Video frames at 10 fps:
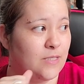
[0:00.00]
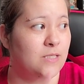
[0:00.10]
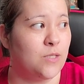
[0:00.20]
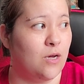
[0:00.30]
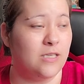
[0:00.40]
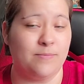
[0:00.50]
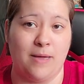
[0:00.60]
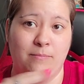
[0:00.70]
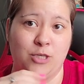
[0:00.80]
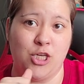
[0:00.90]
As long as my
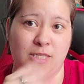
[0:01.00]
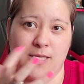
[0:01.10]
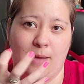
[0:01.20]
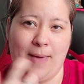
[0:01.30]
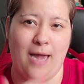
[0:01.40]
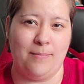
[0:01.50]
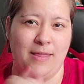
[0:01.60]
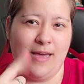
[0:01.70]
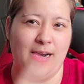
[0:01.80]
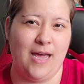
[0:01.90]
machine's not mad at me
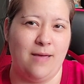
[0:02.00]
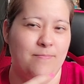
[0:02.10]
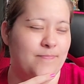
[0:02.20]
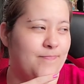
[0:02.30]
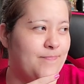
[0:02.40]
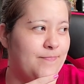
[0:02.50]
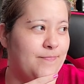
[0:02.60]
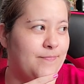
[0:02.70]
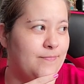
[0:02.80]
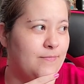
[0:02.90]
that day
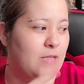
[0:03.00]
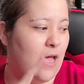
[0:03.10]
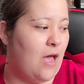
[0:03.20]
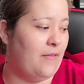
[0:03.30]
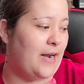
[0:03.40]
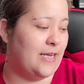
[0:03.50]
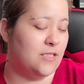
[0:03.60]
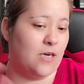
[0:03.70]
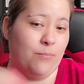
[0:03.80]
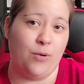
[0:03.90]
and then I can
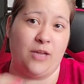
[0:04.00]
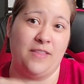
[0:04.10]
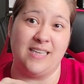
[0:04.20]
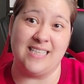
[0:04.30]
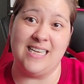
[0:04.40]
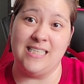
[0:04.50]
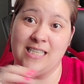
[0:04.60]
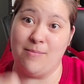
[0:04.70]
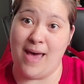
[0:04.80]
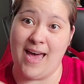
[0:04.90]
start putting things into
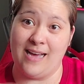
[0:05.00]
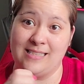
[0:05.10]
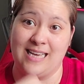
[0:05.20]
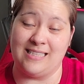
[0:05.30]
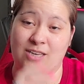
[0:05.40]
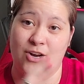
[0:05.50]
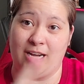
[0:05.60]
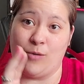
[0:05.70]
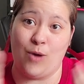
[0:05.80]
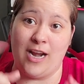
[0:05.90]
the bags and start
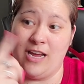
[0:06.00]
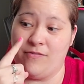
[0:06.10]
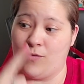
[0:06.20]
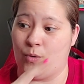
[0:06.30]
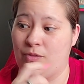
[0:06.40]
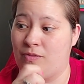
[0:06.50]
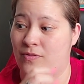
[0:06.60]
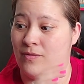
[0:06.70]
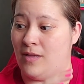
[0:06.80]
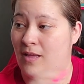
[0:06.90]
getting ready for
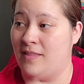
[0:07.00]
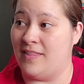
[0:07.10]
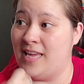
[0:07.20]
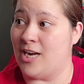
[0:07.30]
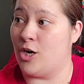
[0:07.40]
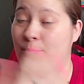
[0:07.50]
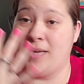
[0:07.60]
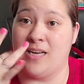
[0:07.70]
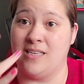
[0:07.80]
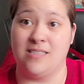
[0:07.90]
the year
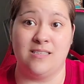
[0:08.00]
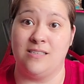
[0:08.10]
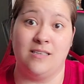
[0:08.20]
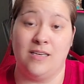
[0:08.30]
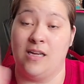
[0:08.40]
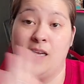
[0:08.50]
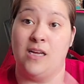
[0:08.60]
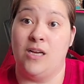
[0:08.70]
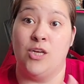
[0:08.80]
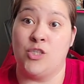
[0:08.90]
because
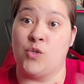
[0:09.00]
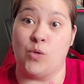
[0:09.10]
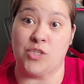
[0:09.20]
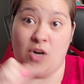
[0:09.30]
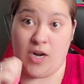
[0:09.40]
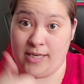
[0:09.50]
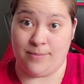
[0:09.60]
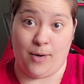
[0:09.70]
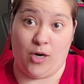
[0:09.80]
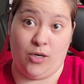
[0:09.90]
school starting
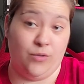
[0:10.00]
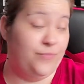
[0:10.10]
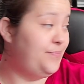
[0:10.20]
tomorrow.